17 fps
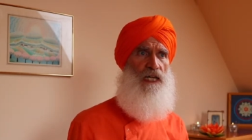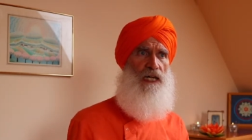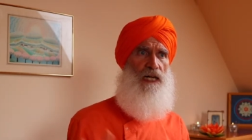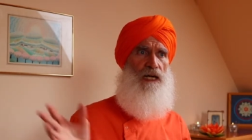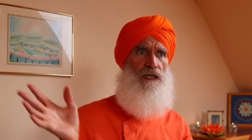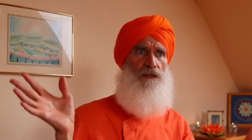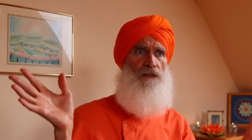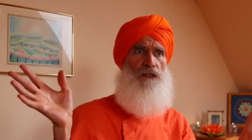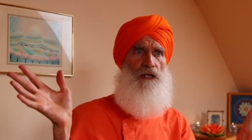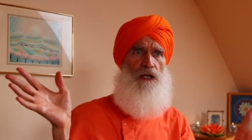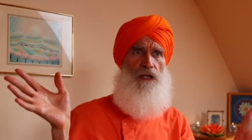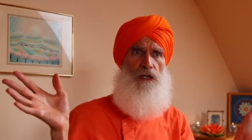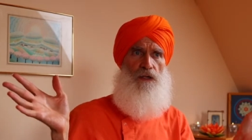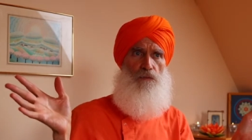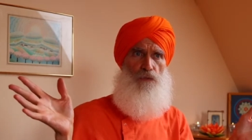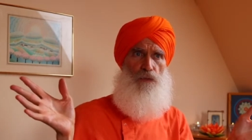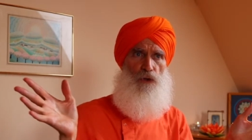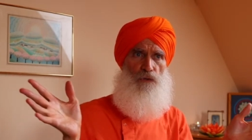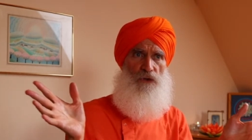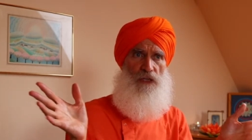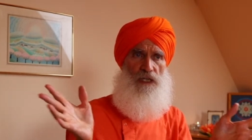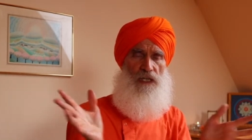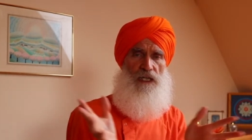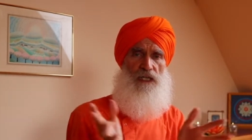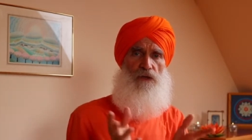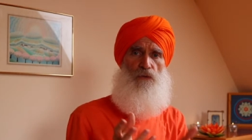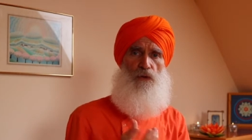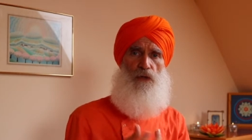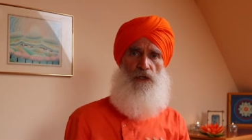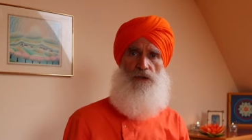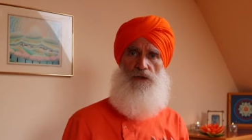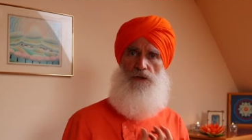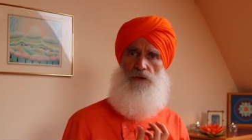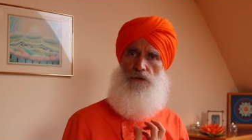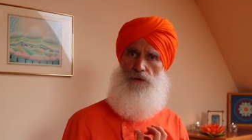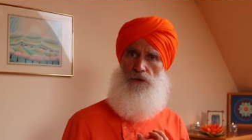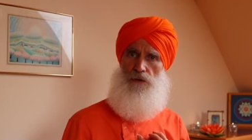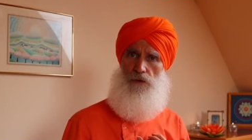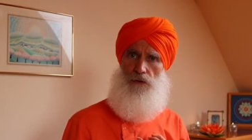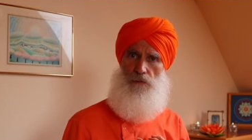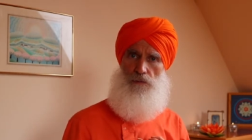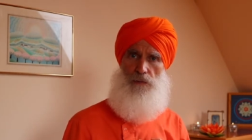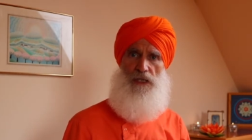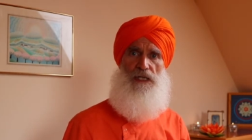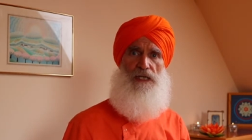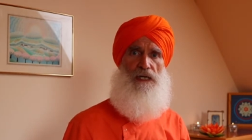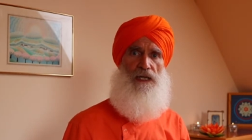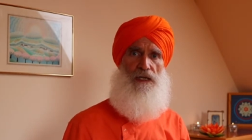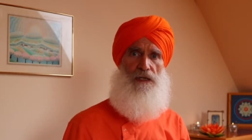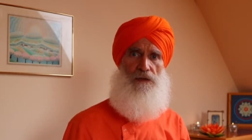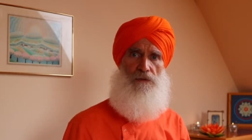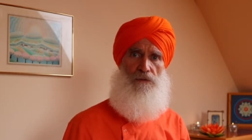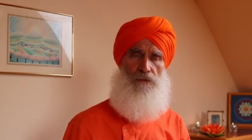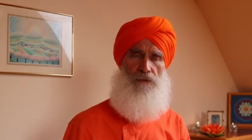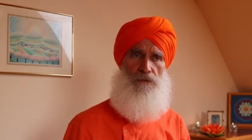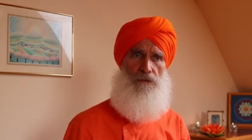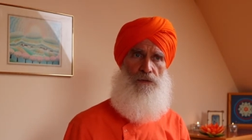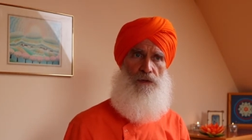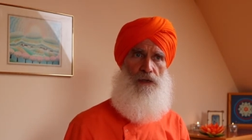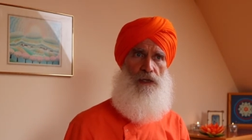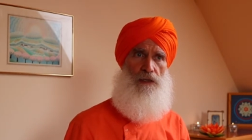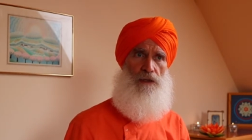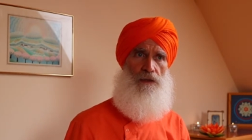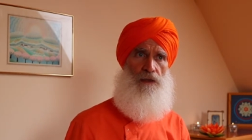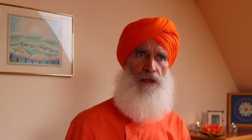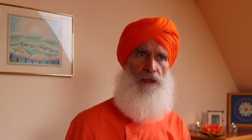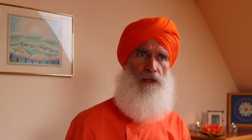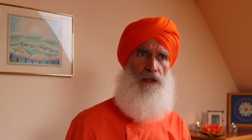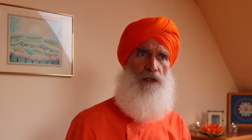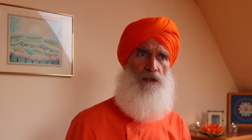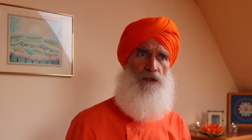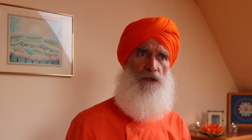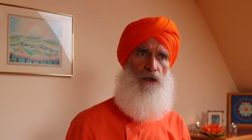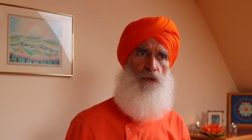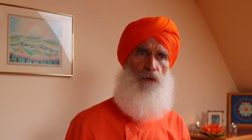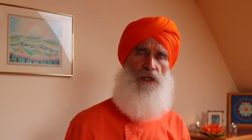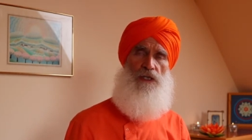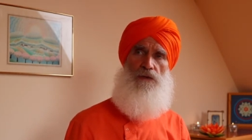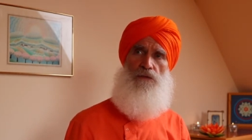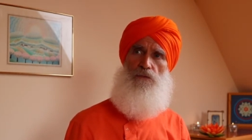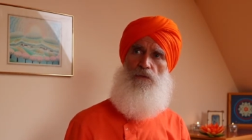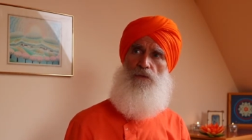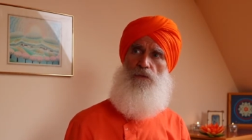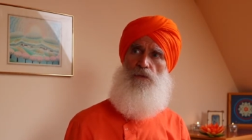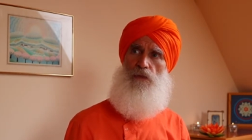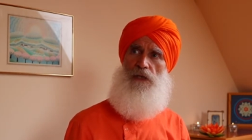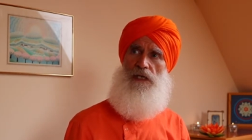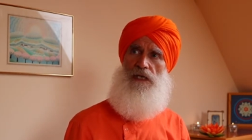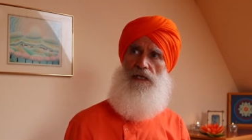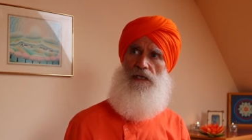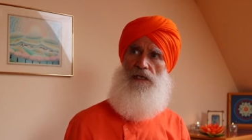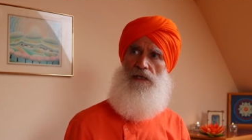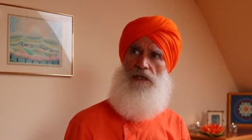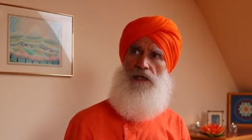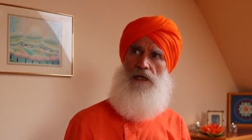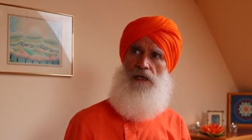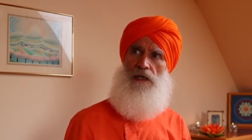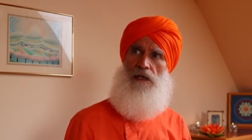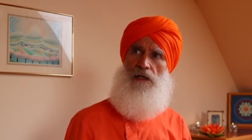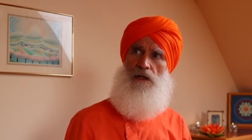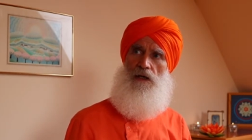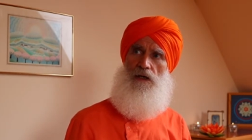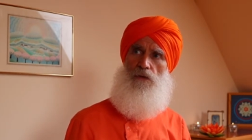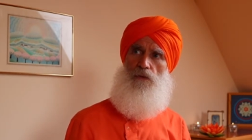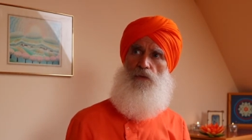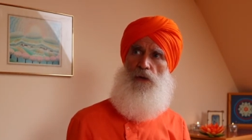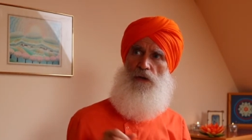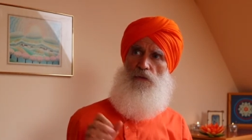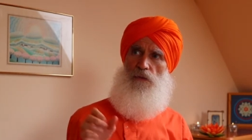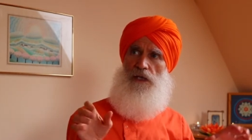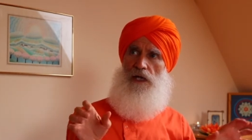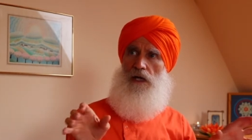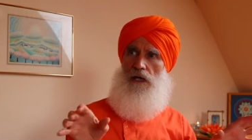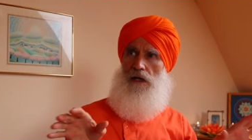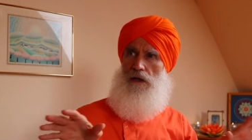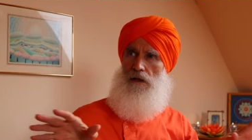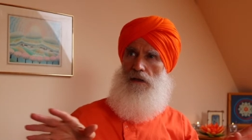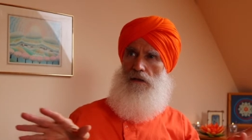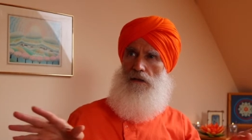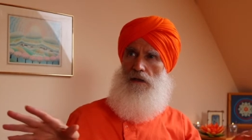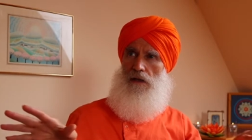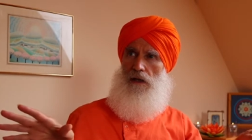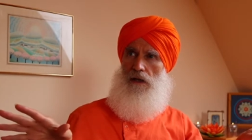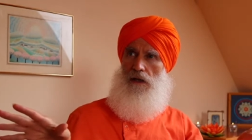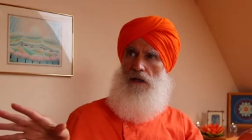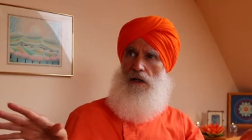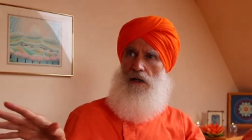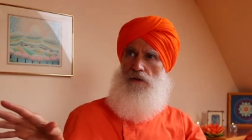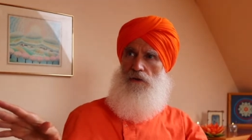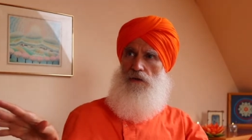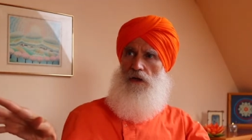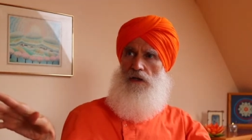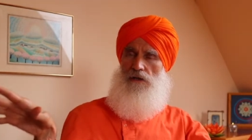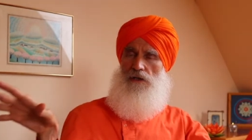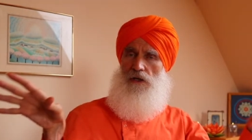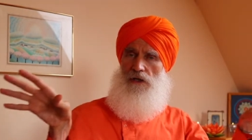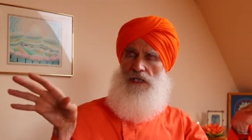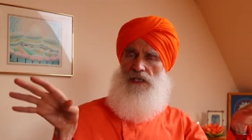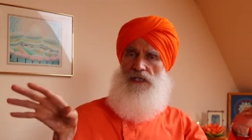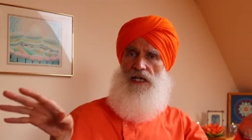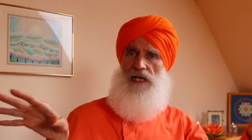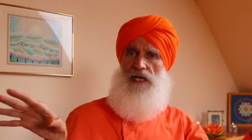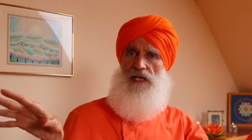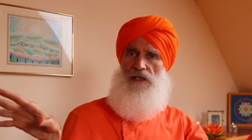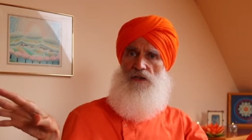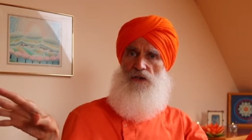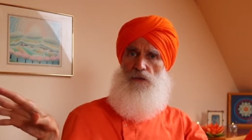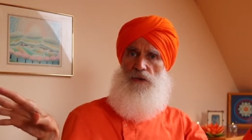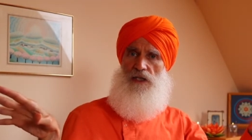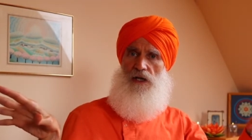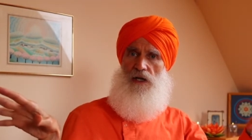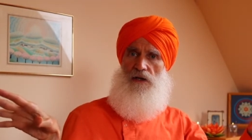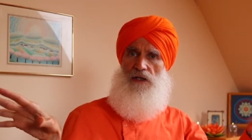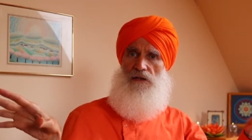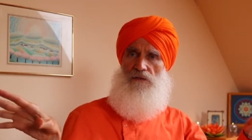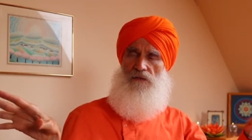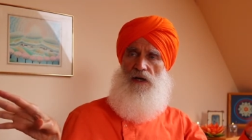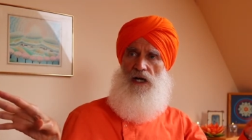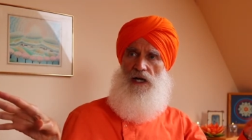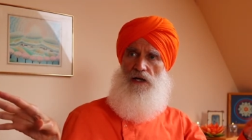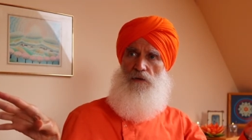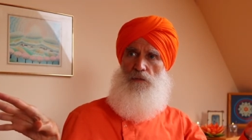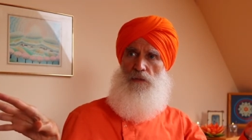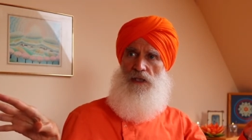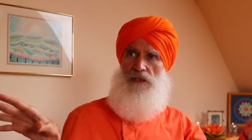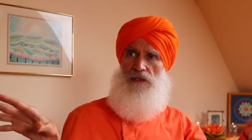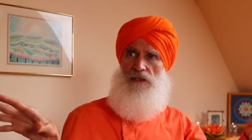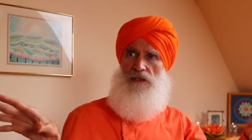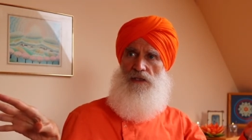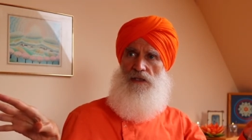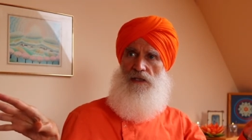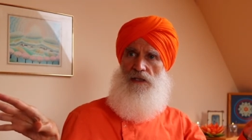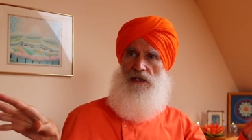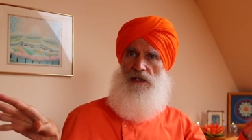and moving inwards to your being right so we we when we are our thoughts are engaged with our environment